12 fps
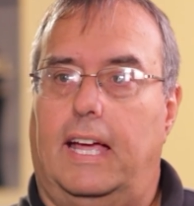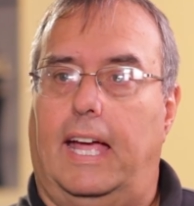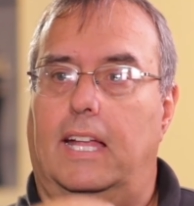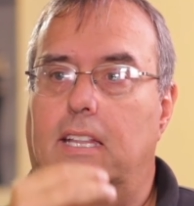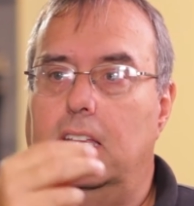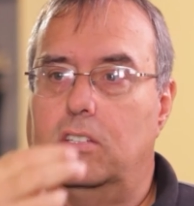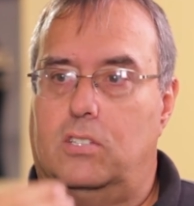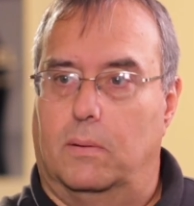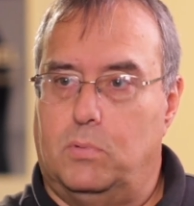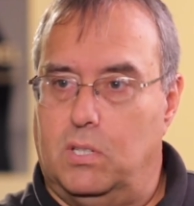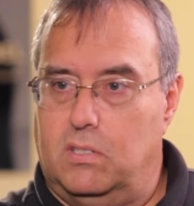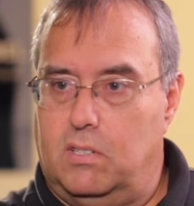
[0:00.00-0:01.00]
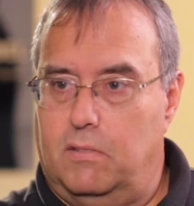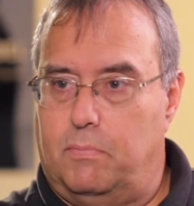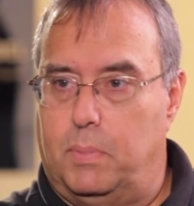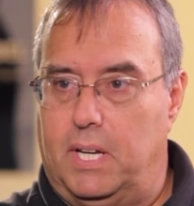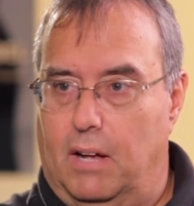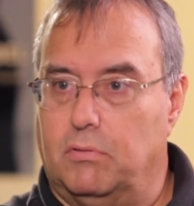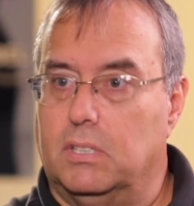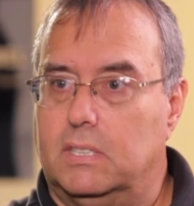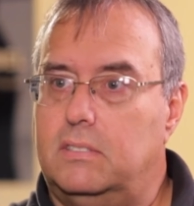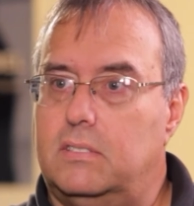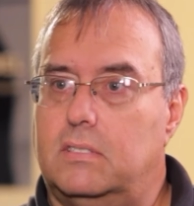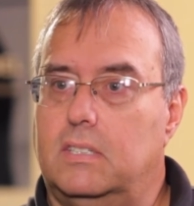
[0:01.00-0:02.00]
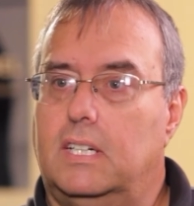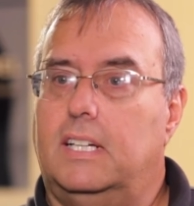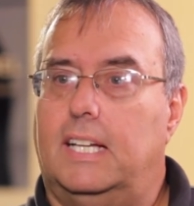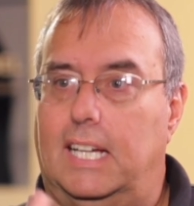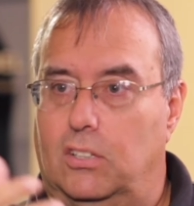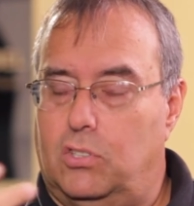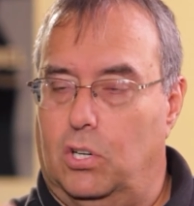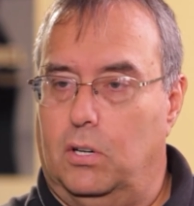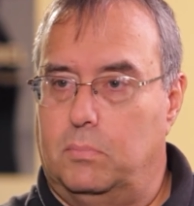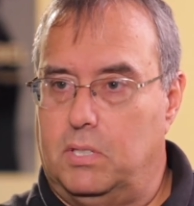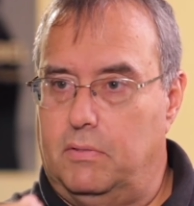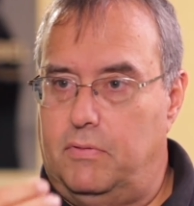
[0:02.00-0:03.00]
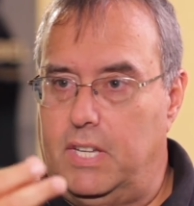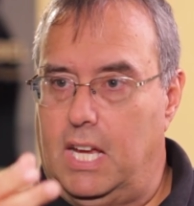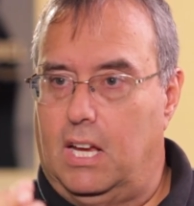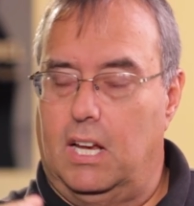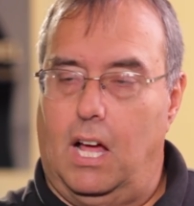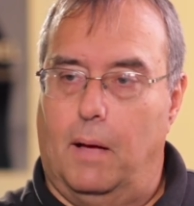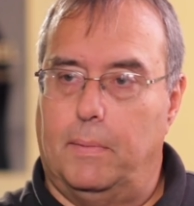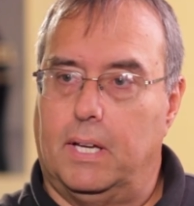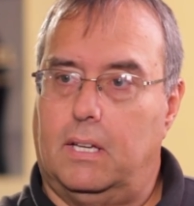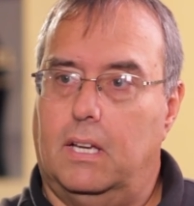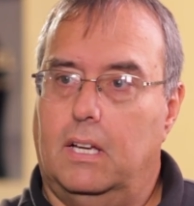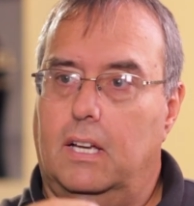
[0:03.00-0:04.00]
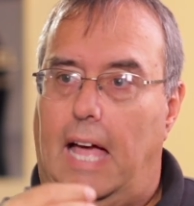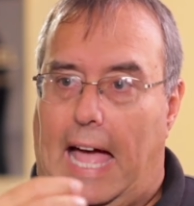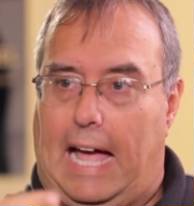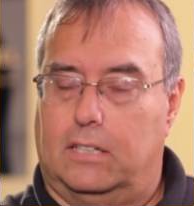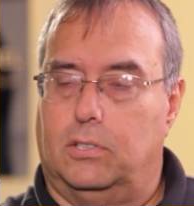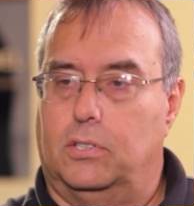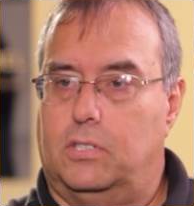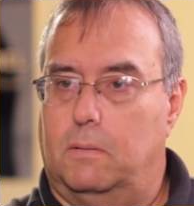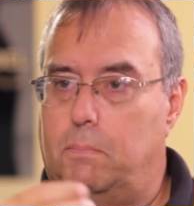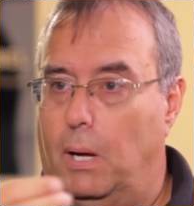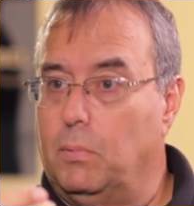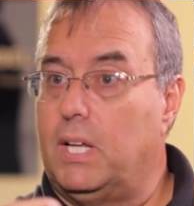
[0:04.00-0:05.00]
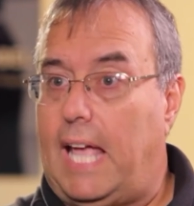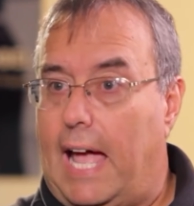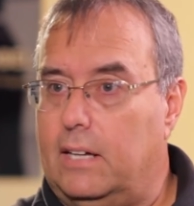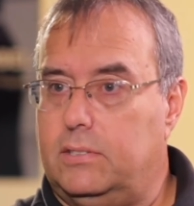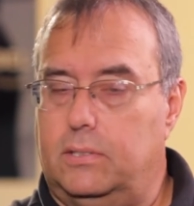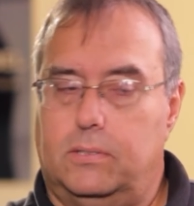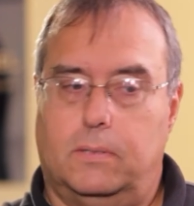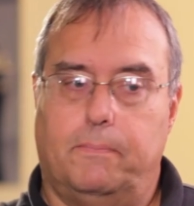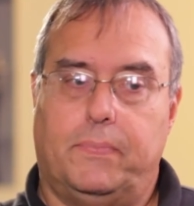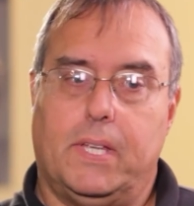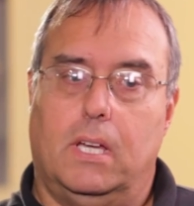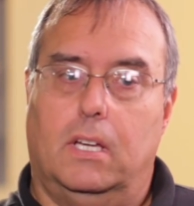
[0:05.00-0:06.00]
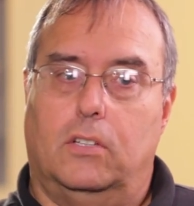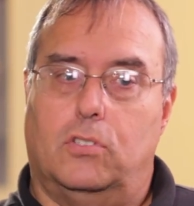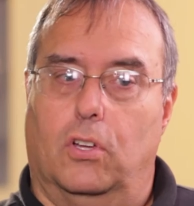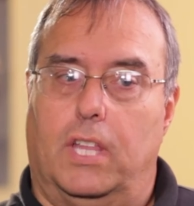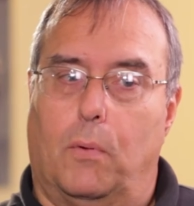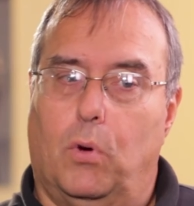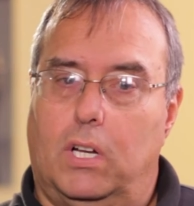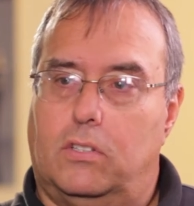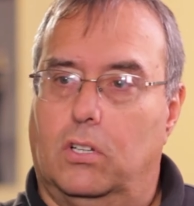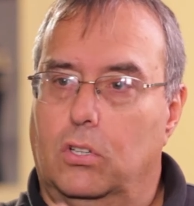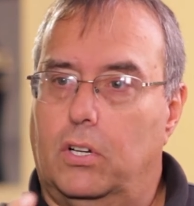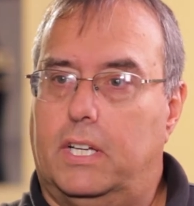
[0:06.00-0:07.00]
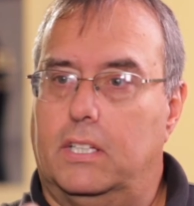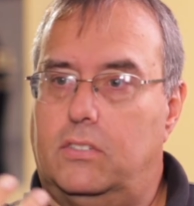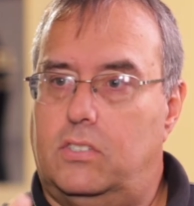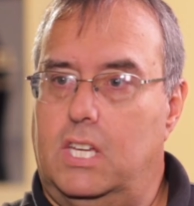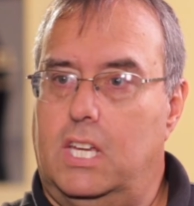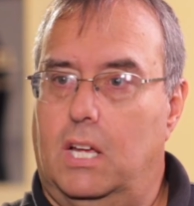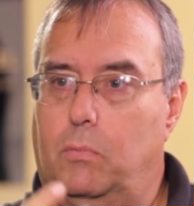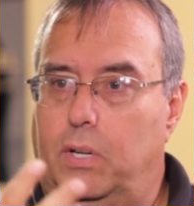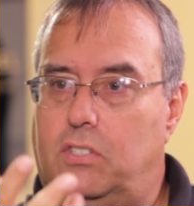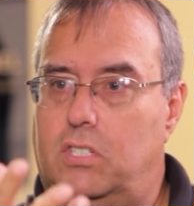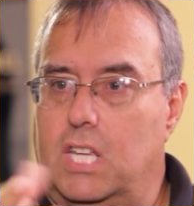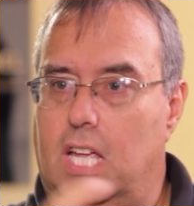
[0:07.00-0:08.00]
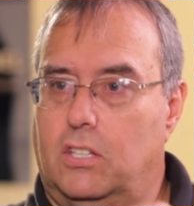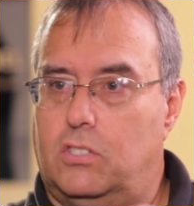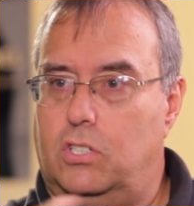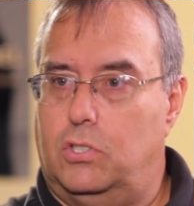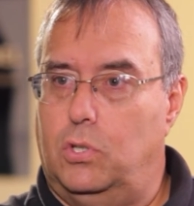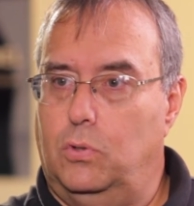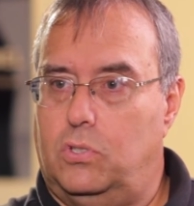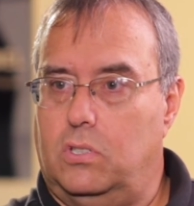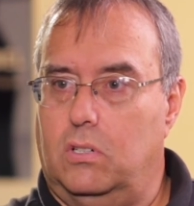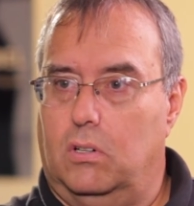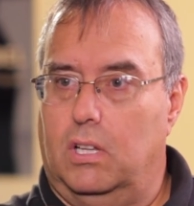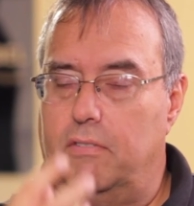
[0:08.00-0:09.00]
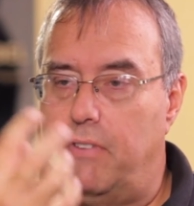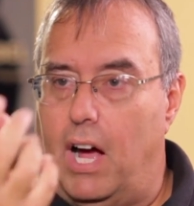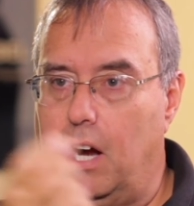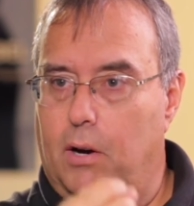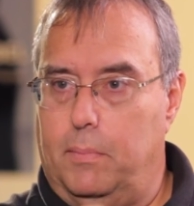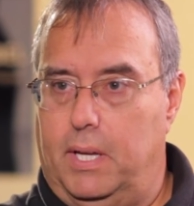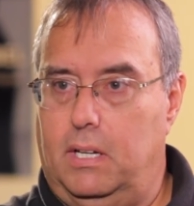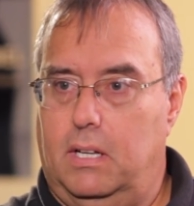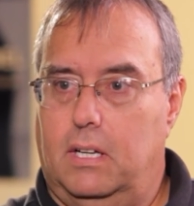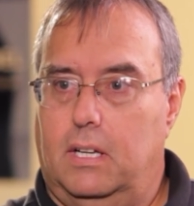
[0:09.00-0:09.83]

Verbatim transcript: and the assumptions of benevolence in terms of economic actors and public actors. So they wanted to look and see in which the institutional environment